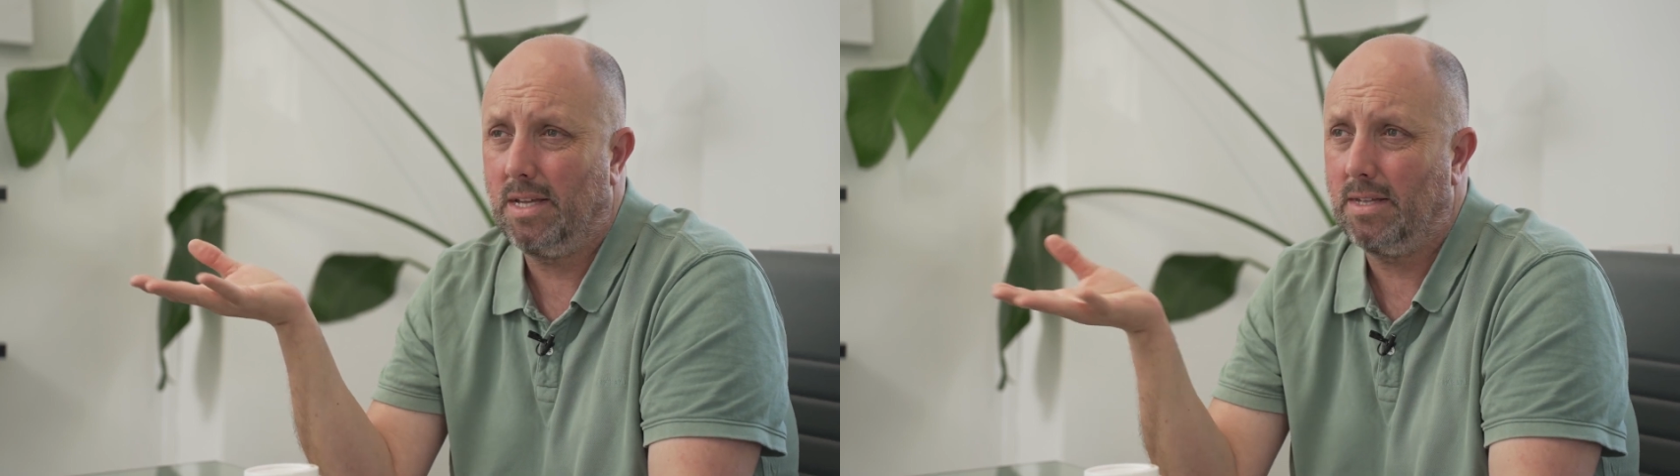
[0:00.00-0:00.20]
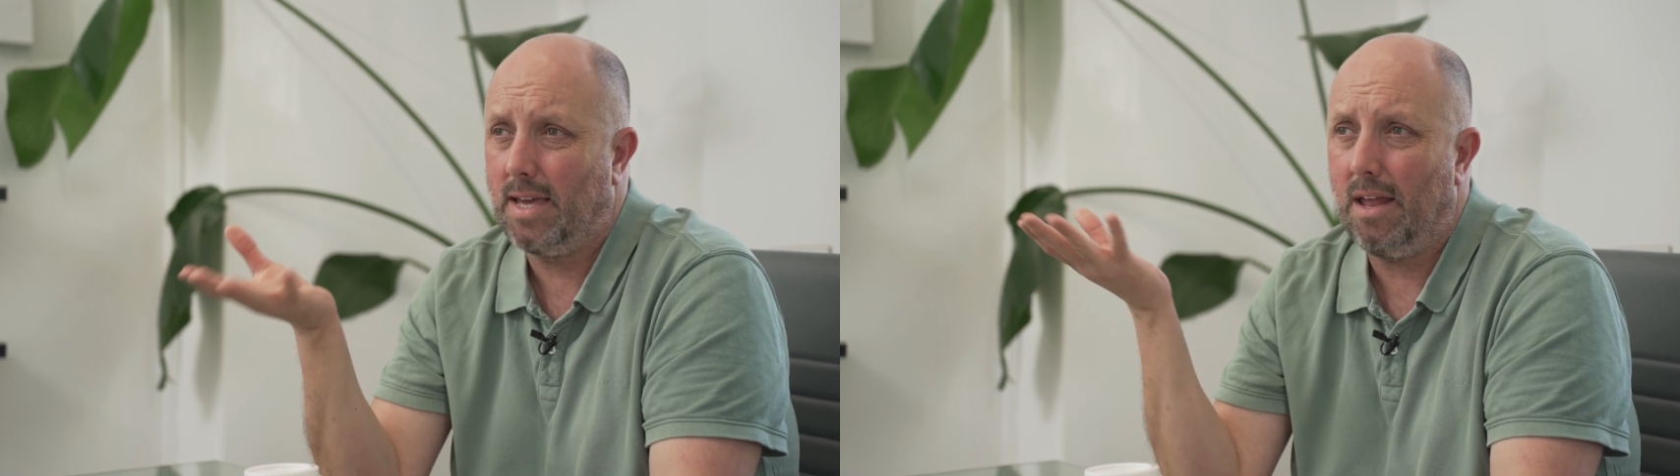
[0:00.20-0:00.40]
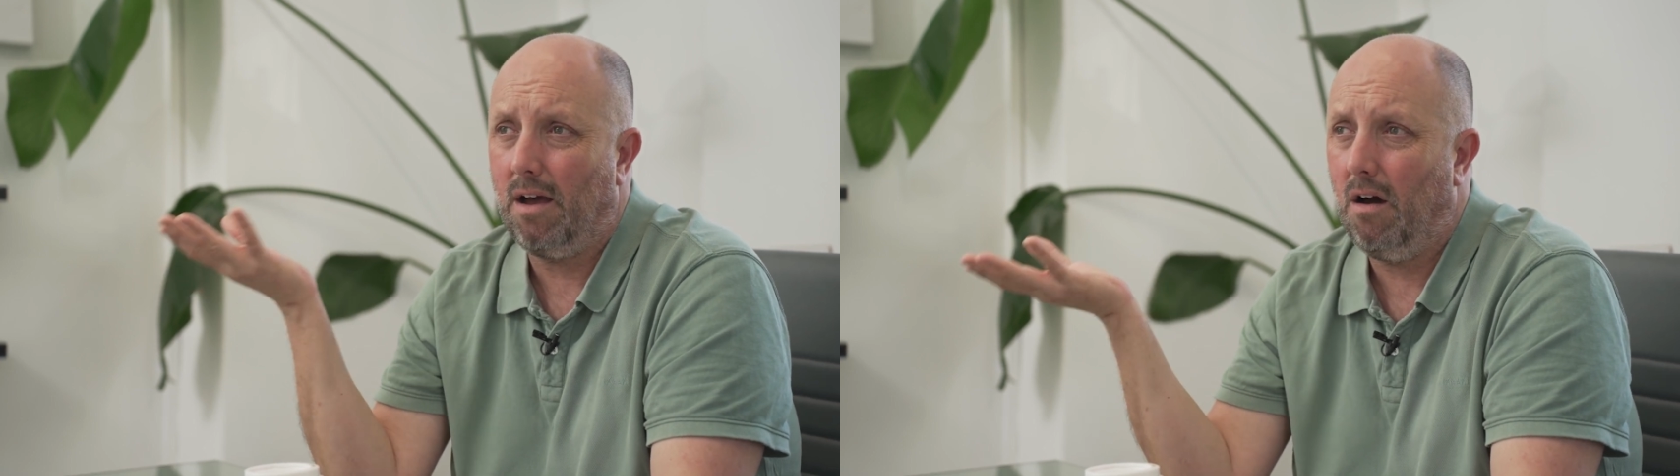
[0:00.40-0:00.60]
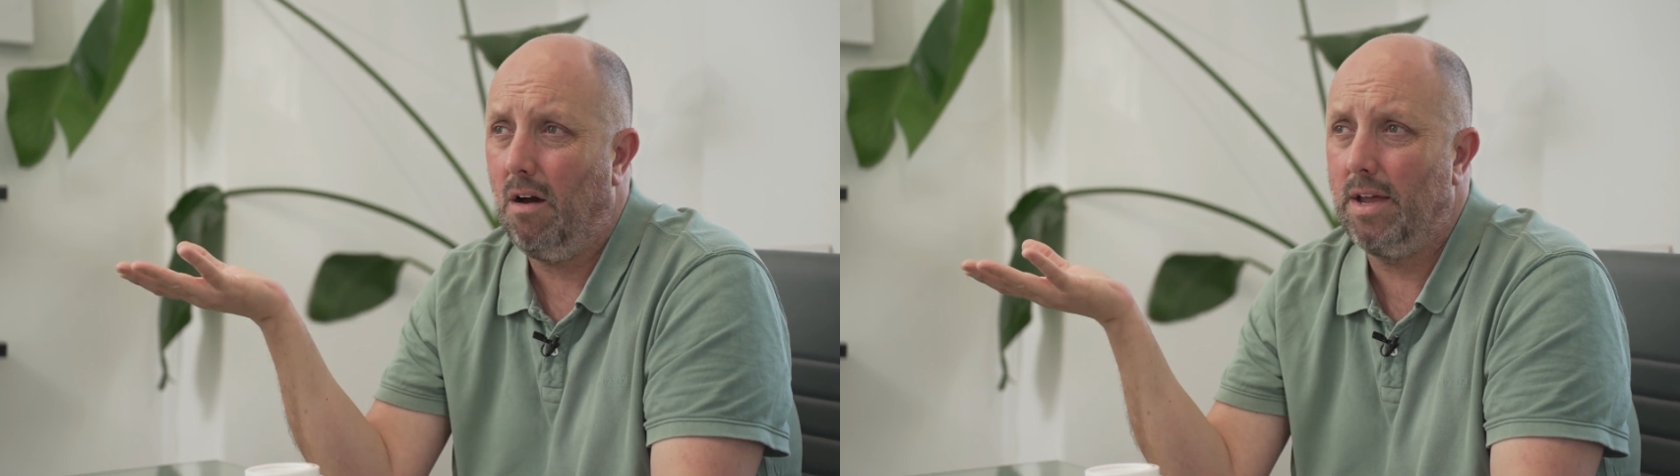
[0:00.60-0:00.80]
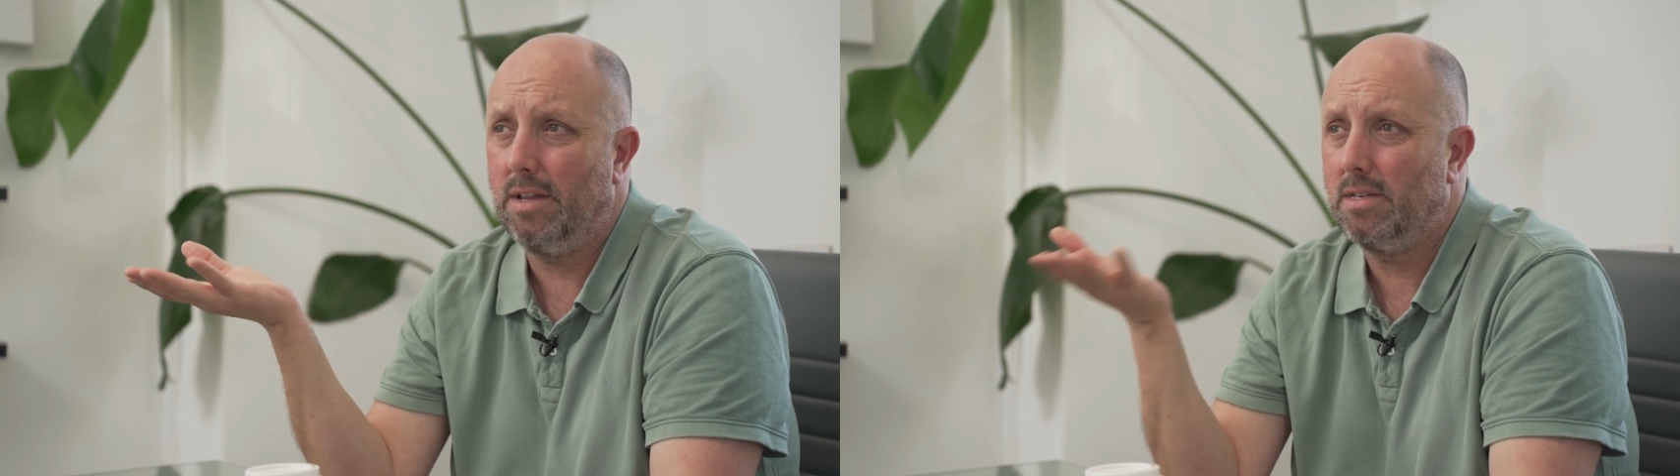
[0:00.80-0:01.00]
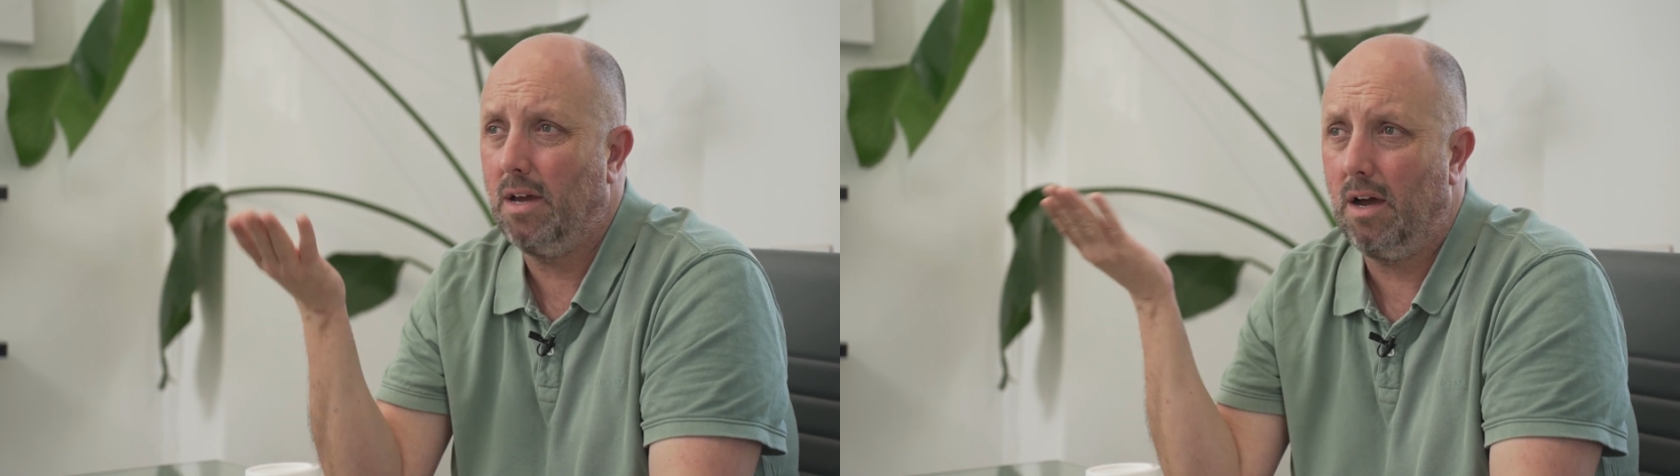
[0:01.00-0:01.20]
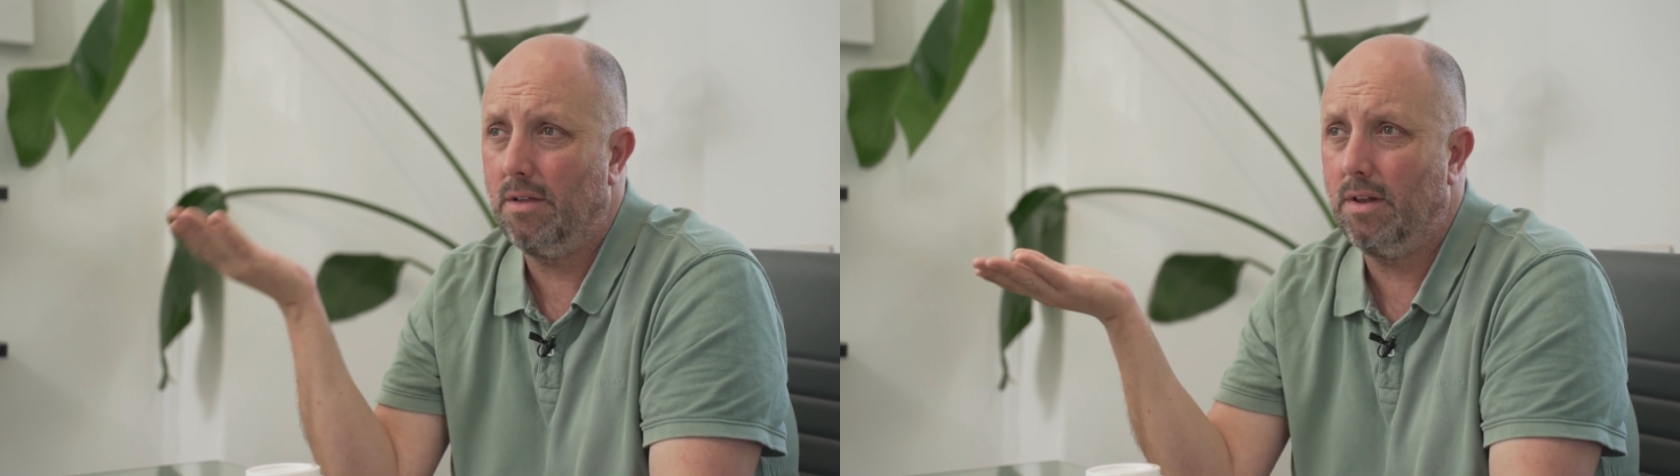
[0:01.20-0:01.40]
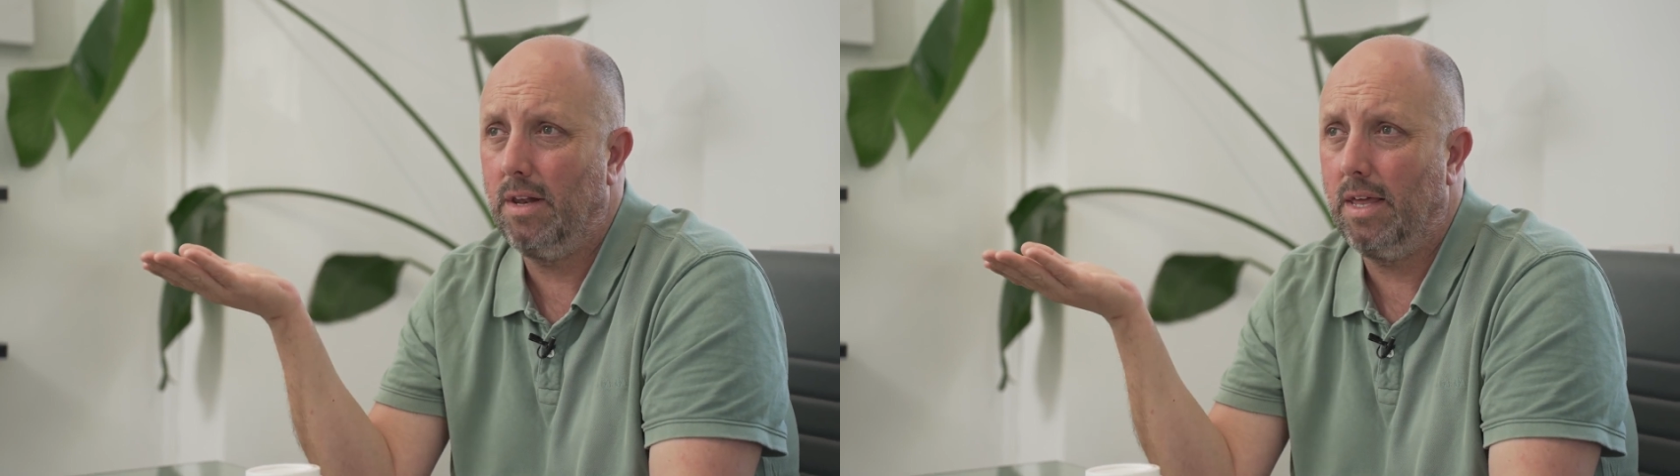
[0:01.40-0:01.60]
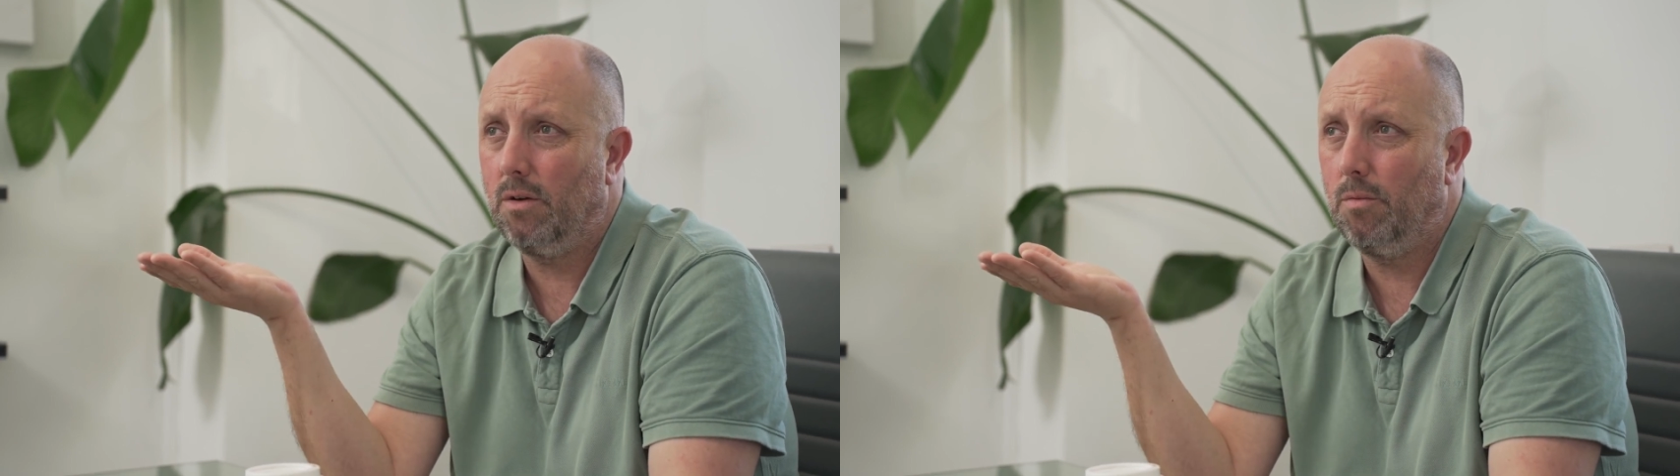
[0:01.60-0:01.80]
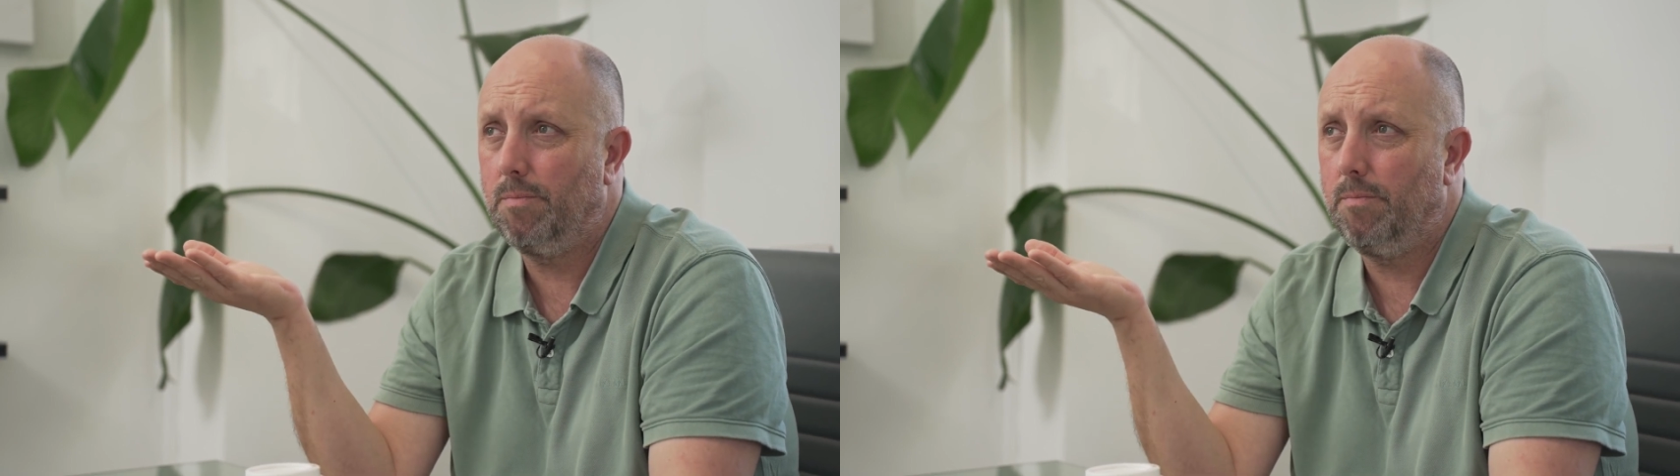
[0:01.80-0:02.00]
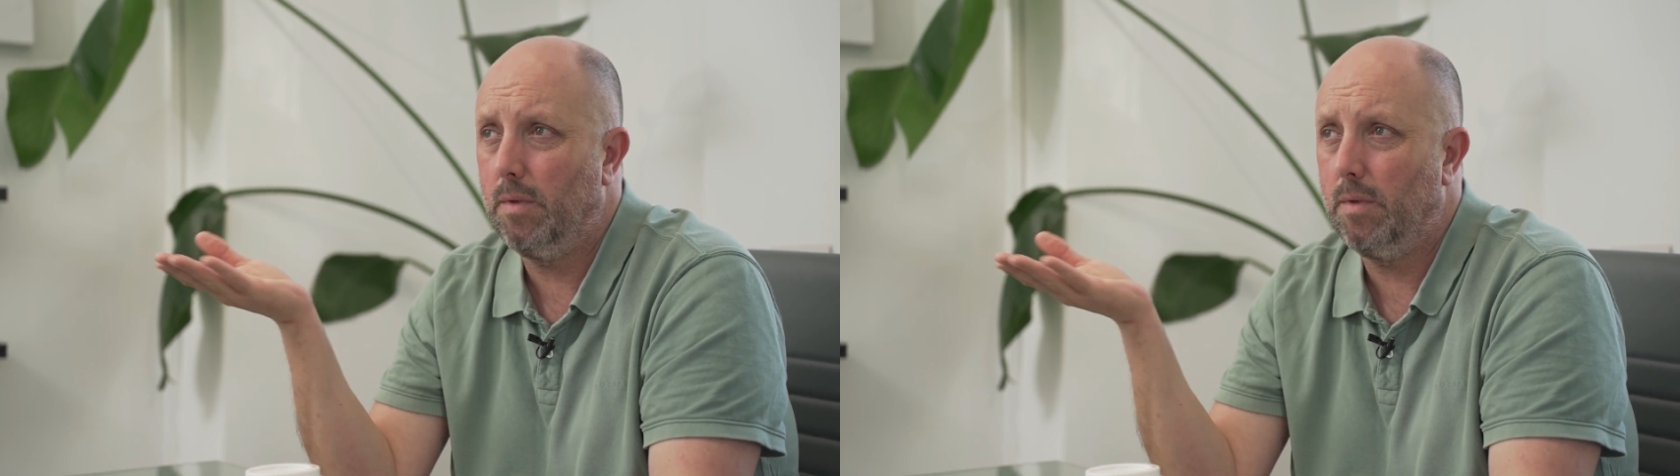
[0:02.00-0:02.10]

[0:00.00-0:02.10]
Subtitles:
get hired into other legal